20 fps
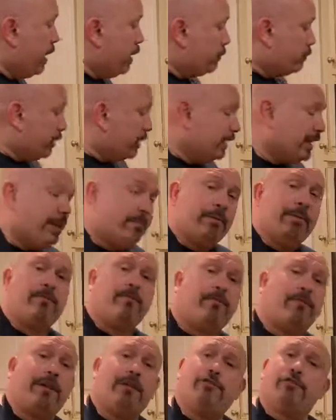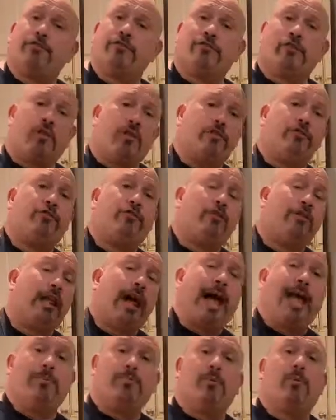So you can leave them in the freezer as long as you
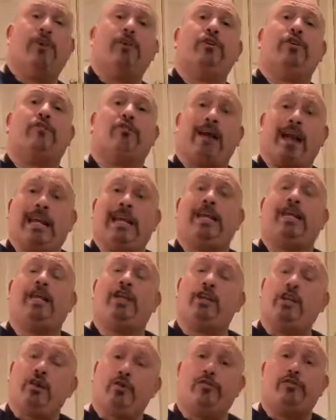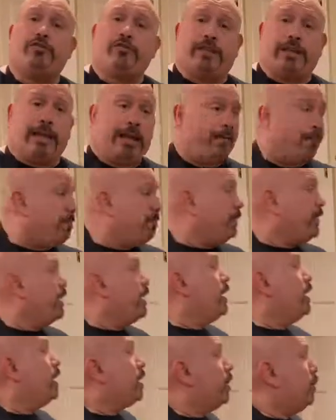like, but when you're ready to use them,
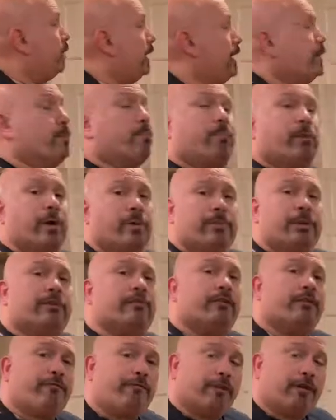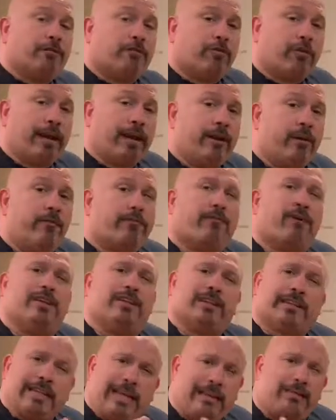you need to put them in the refrigerator for
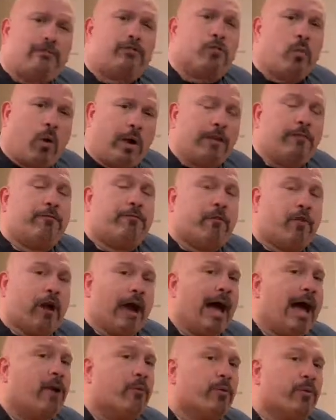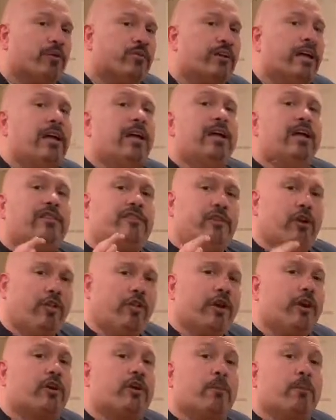at least 24 hours till they're